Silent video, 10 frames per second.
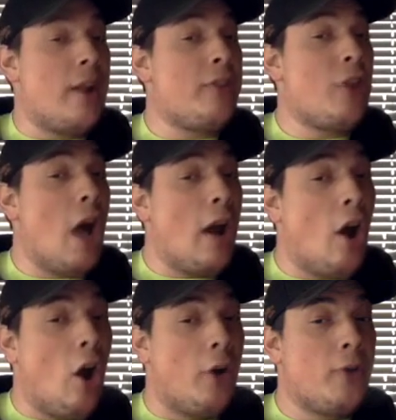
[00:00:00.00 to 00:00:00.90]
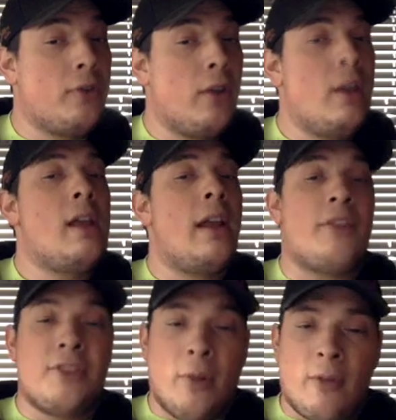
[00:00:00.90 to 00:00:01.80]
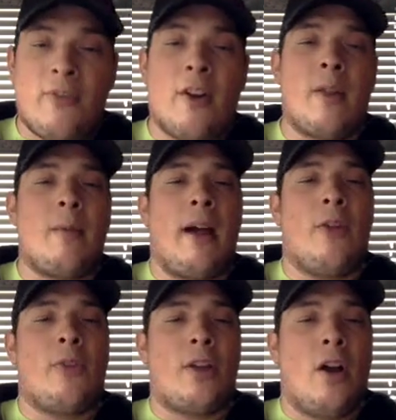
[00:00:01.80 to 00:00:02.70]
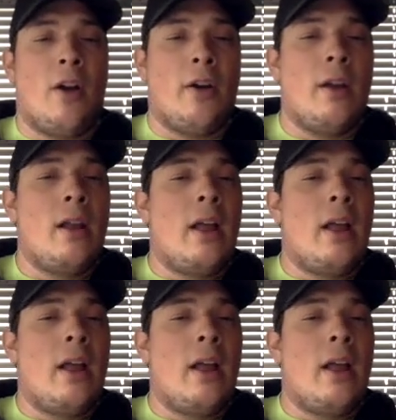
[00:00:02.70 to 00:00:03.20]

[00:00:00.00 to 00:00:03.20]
it's not harsh. It's still a fairly mild cigar.